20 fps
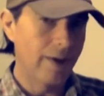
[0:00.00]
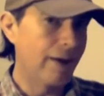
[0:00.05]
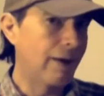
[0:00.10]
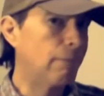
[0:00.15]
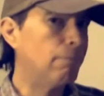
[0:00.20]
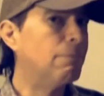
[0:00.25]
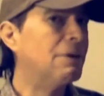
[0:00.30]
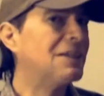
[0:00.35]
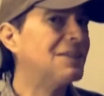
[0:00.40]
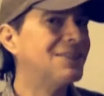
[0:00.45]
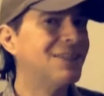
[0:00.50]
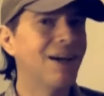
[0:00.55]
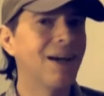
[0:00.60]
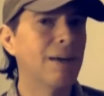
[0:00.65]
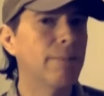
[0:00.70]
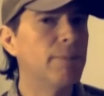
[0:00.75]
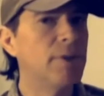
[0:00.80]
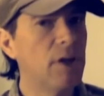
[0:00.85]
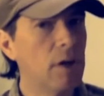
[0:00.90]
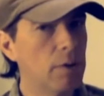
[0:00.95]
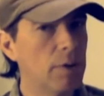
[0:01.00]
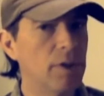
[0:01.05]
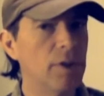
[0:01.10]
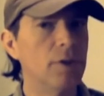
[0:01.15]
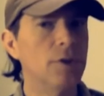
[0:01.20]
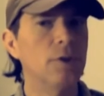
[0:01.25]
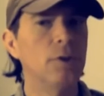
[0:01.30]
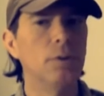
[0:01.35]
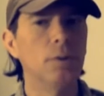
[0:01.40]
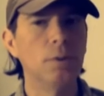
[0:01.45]
a big-time donor
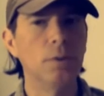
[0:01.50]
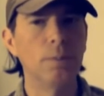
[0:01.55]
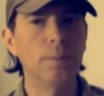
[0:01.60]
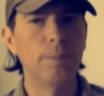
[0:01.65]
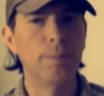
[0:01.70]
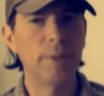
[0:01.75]
to